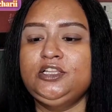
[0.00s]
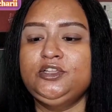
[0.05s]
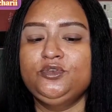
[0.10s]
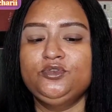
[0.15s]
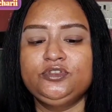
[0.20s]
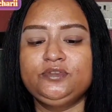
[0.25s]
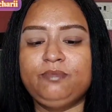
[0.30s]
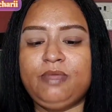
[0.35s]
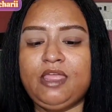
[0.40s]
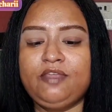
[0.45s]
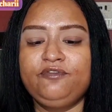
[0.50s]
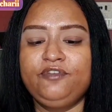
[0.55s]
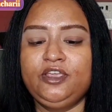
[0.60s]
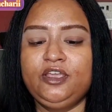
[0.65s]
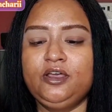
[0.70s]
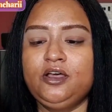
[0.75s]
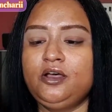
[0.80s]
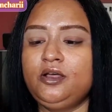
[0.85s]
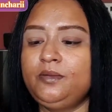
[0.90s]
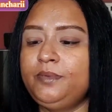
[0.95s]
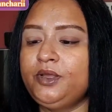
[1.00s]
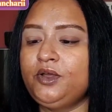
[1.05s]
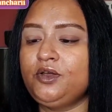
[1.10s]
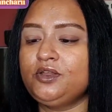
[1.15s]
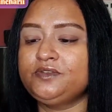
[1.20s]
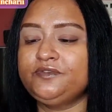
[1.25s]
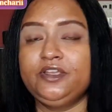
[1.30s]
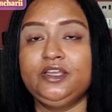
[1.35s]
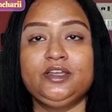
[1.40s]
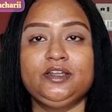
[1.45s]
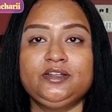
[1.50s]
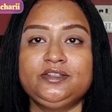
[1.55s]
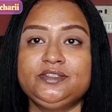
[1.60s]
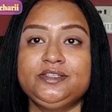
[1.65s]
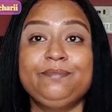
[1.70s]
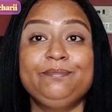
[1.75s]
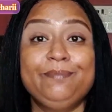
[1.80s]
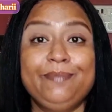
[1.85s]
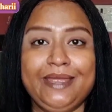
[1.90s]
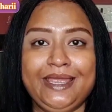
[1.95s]
use my finger because finger is
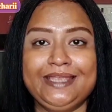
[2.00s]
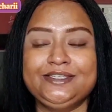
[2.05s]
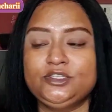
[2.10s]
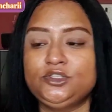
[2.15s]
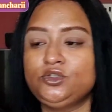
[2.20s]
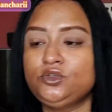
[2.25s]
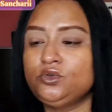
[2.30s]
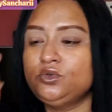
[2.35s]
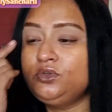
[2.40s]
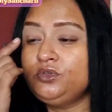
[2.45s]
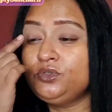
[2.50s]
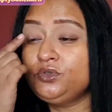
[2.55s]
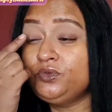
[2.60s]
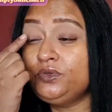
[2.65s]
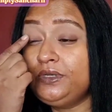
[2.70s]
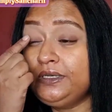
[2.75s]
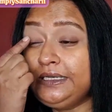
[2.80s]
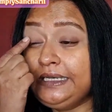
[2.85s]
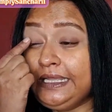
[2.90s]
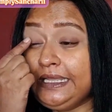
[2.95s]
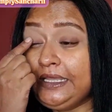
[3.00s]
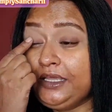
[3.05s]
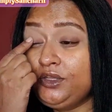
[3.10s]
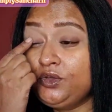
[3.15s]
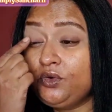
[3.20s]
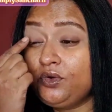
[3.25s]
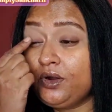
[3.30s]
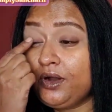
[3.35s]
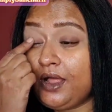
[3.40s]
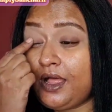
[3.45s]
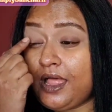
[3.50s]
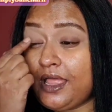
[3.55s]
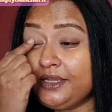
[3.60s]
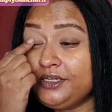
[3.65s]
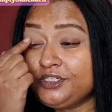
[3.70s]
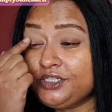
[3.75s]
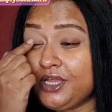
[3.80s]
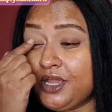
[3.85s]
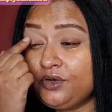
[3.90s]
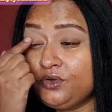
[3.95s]
the best tool to lay your
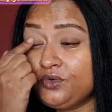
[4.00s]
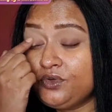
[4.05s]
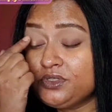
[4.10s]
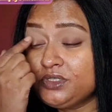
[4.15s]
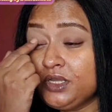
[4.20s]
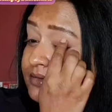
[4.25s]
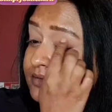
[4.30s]
eyeshadows,